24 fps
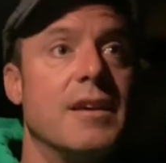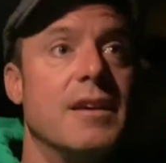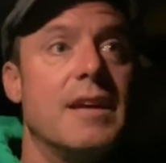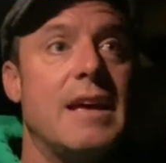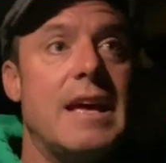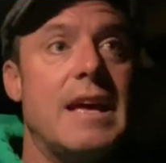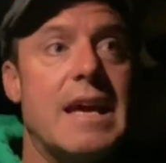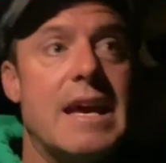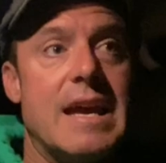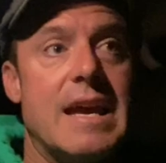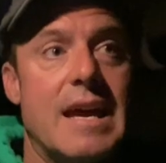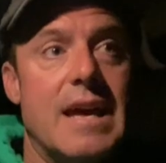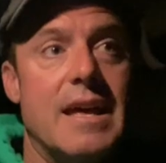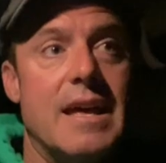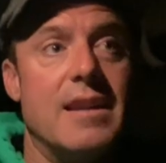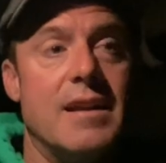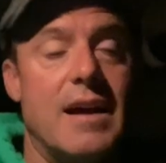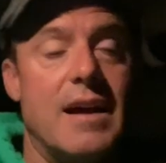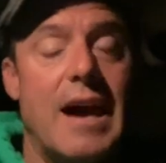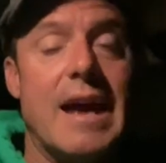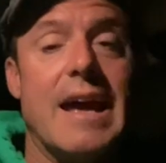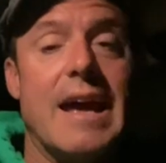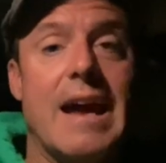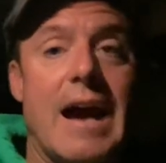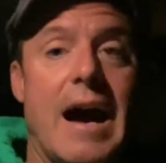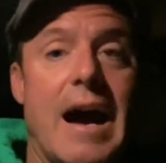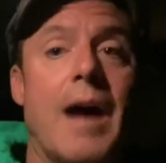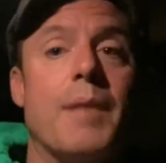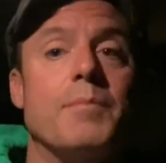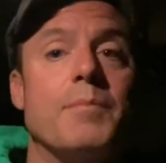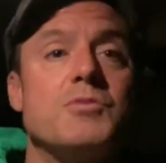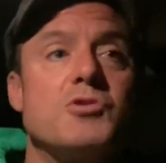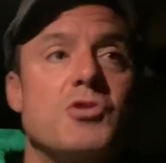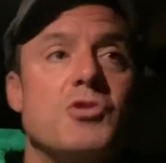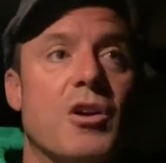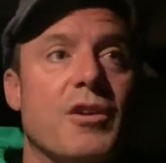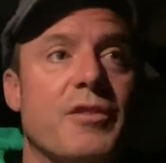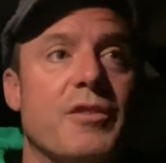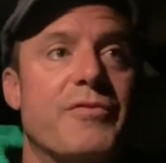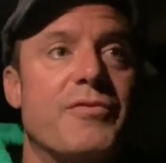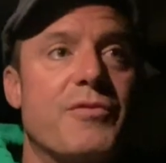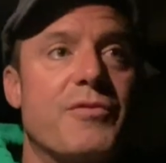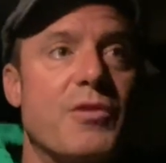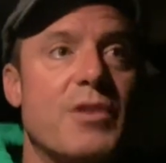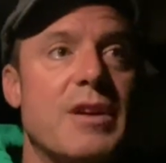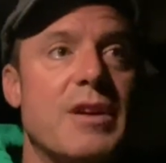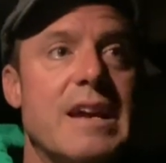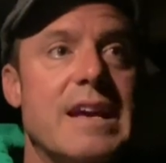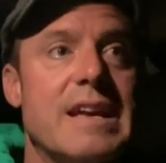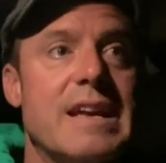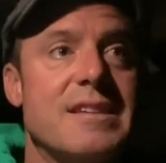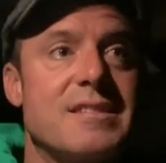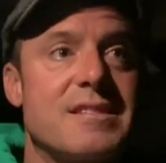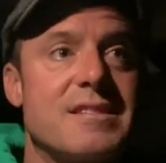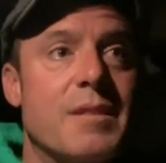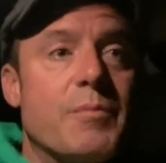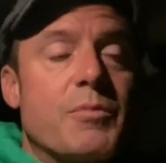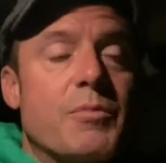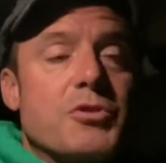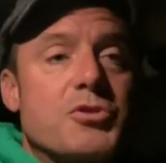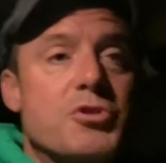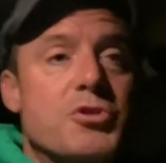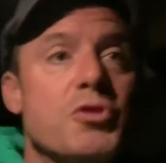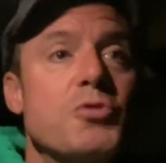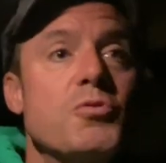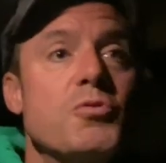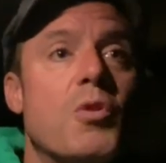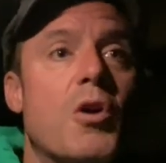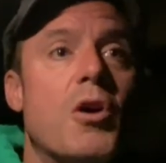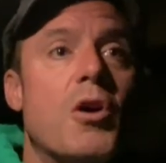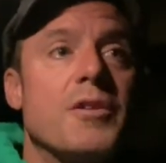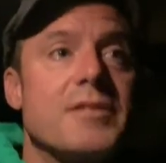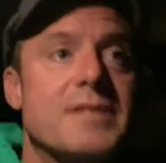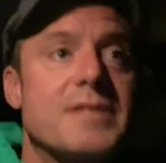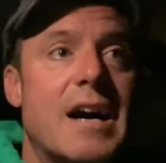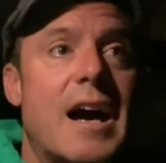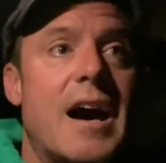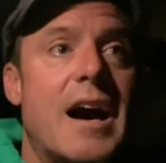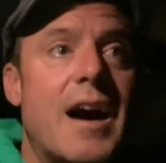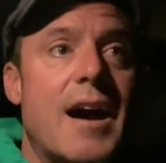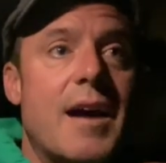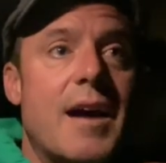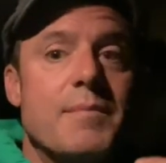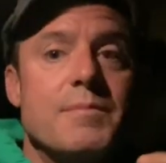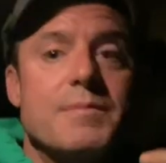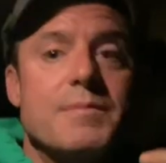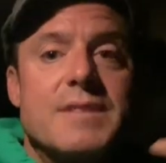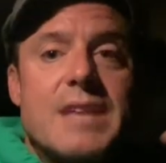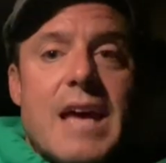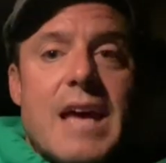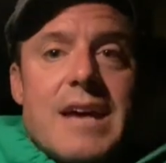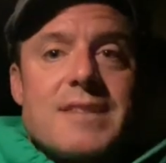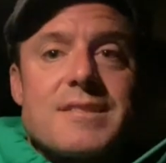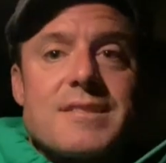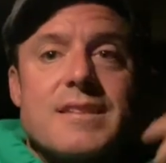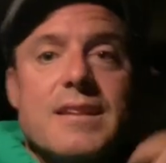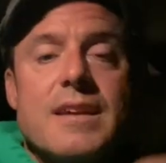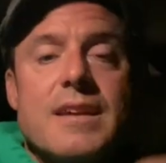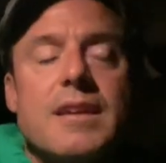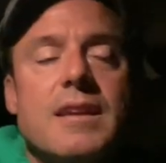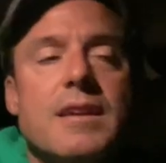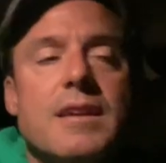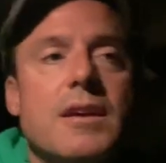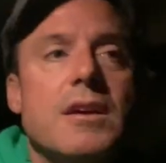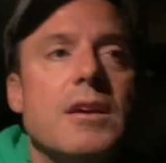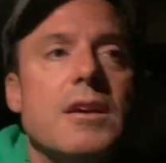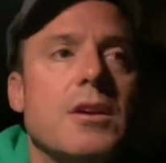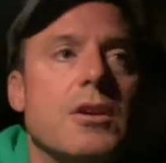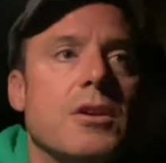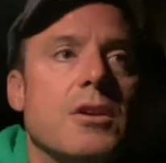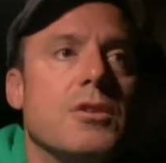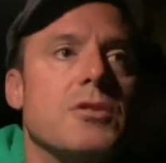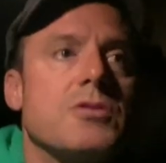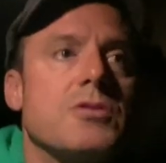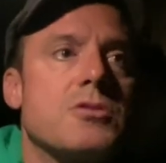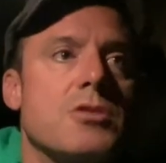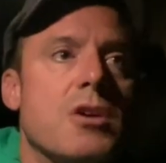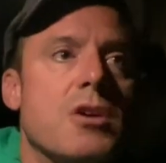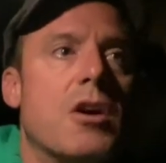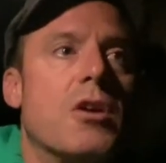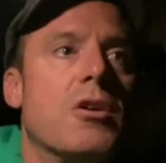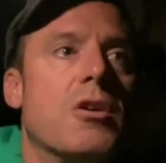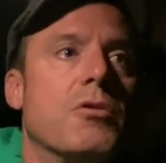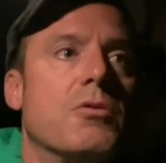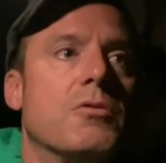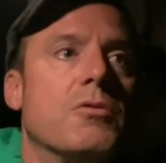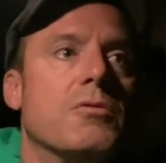And I'm drug-free, it's number 2 all time, tested. So